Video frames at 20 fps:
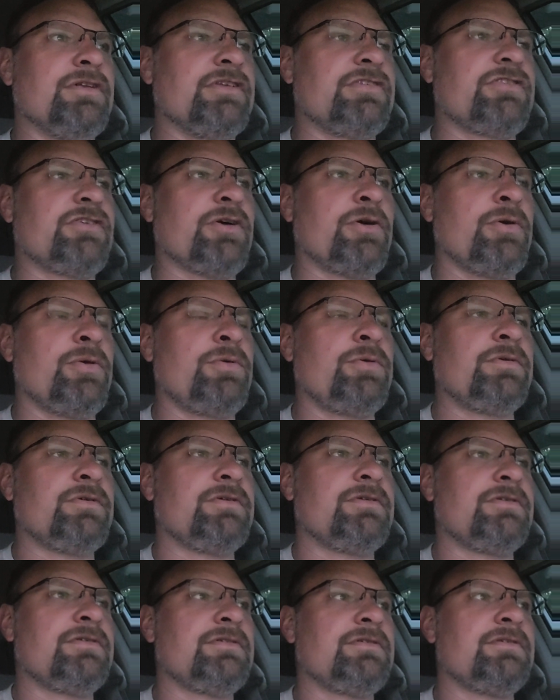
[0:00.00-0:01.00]
so
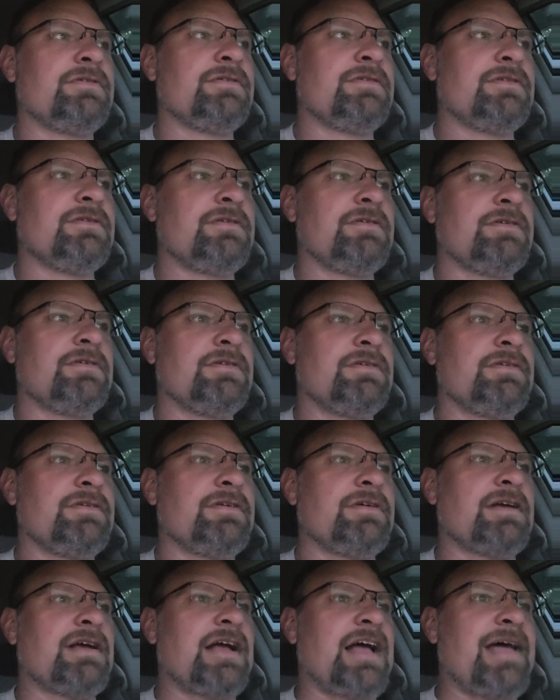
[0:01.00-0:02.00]

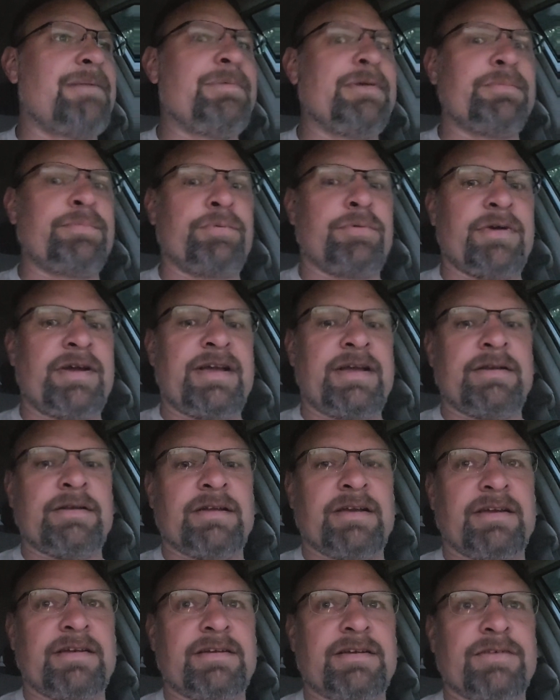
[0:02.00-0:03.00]
I've been praying
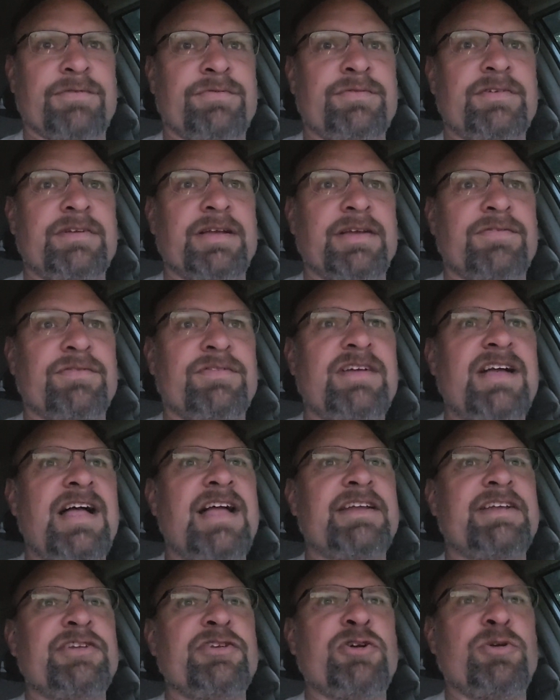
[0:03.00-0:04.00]
like if if
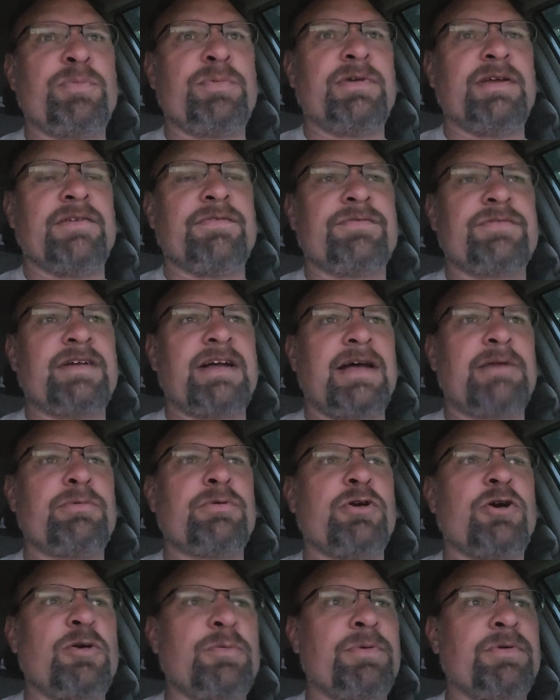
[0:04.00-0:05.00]
God can op- if God
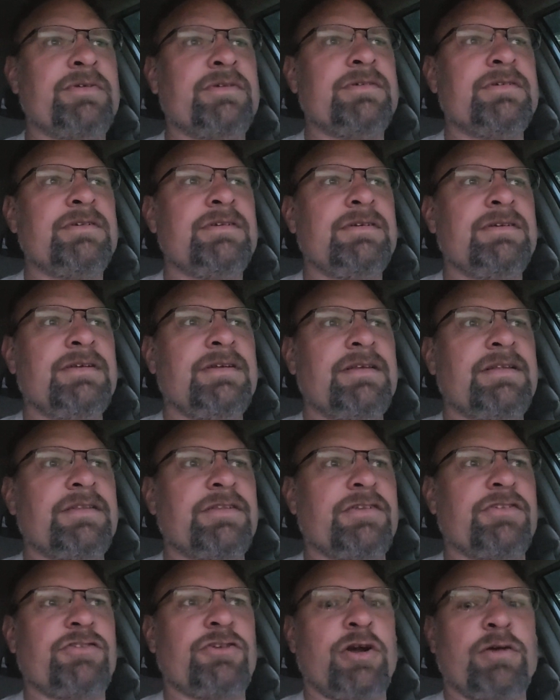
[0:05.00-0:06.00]
will open
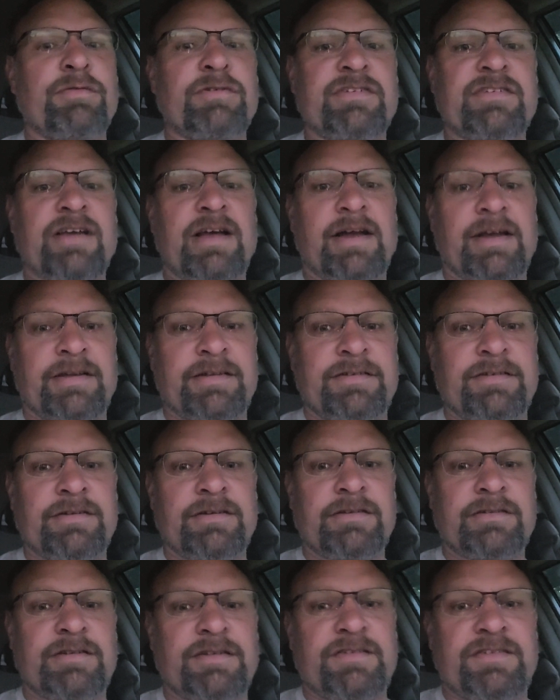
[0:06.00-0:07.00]
the servant's eyes
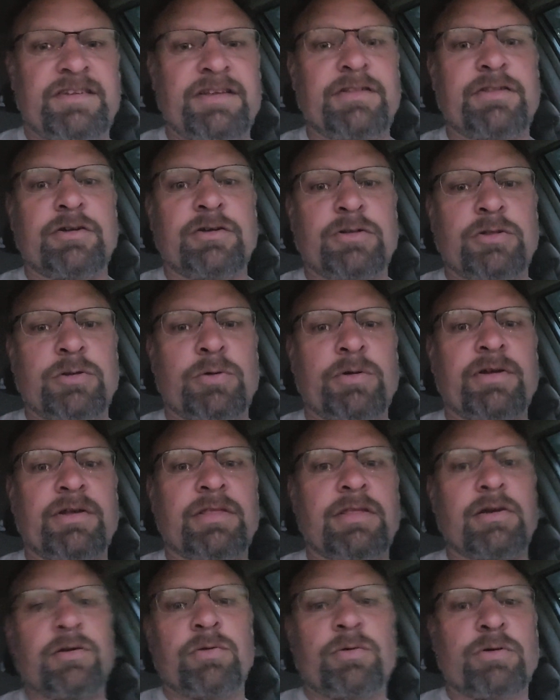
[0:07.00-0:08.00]
to see the glory
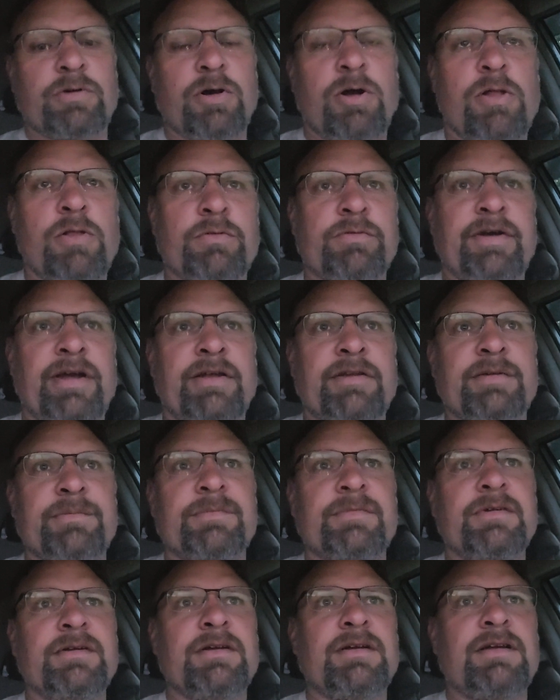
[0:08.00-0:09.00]
of the Lord all around them